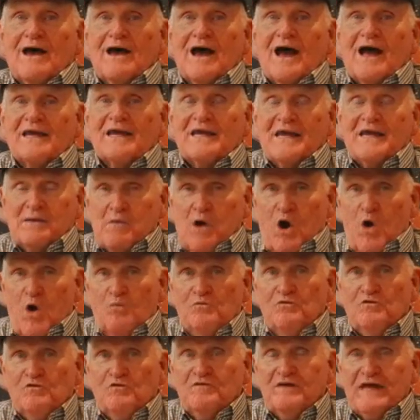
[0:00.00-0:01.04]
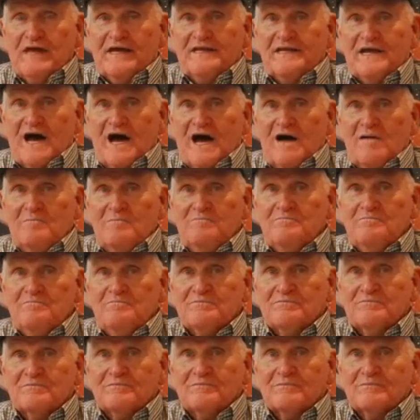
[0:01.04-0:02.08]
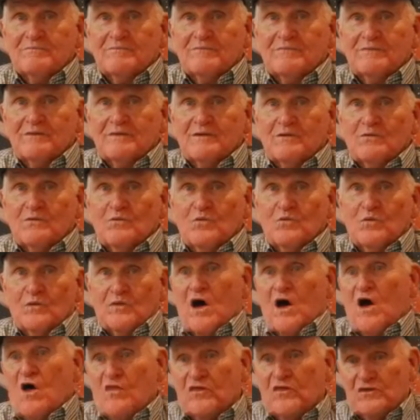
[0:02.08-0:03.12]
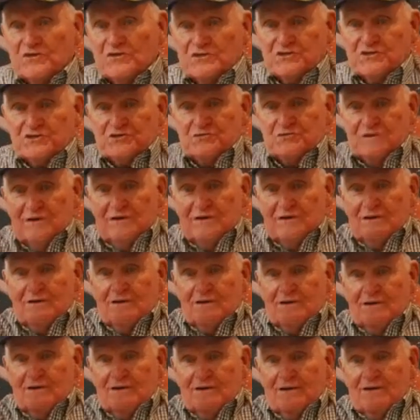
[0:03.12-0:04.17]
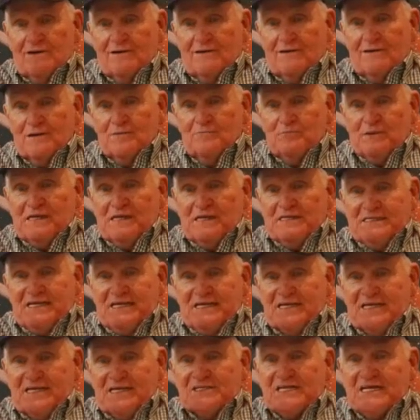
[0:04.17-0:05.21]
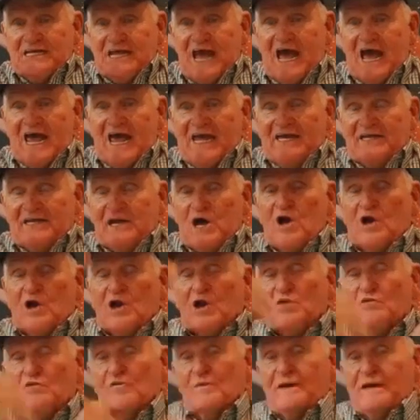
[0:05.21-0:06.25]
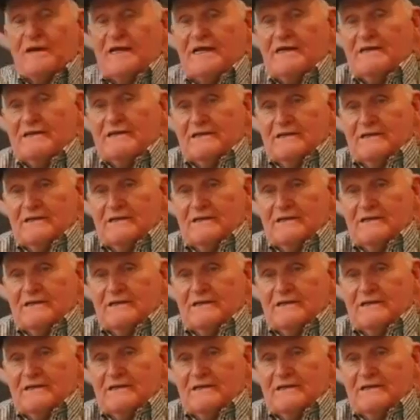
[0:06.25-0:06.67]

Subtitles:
came home from Vietnam with all this PTSD hanging all over me.